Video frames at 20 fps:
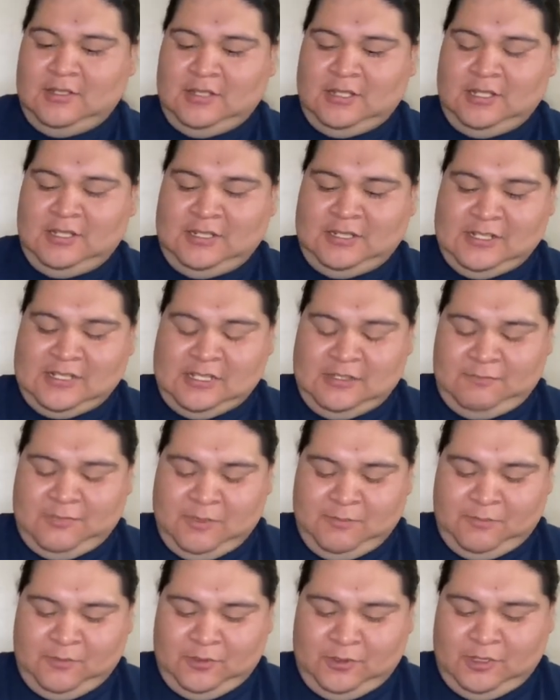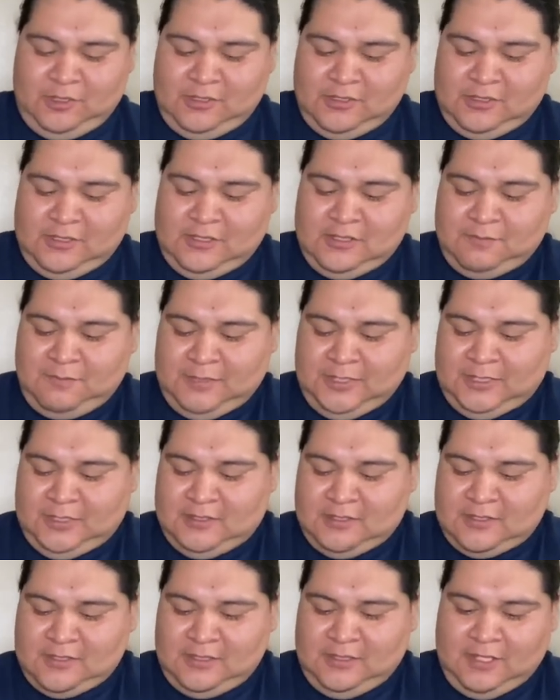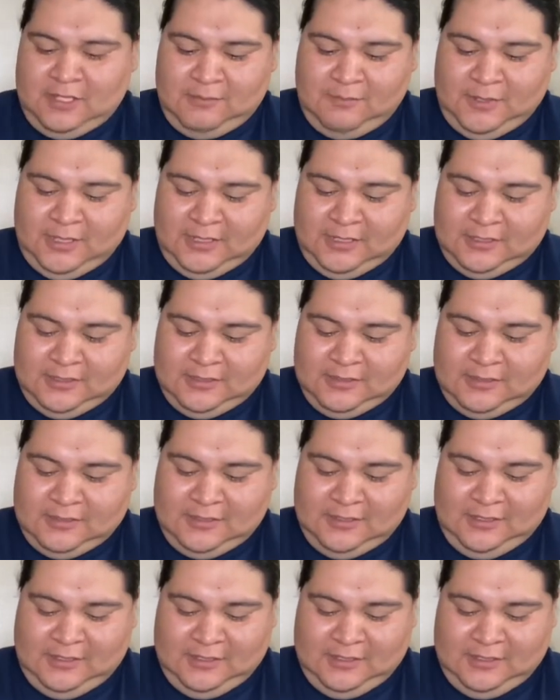Good, because some people use these bells, sleigh bells,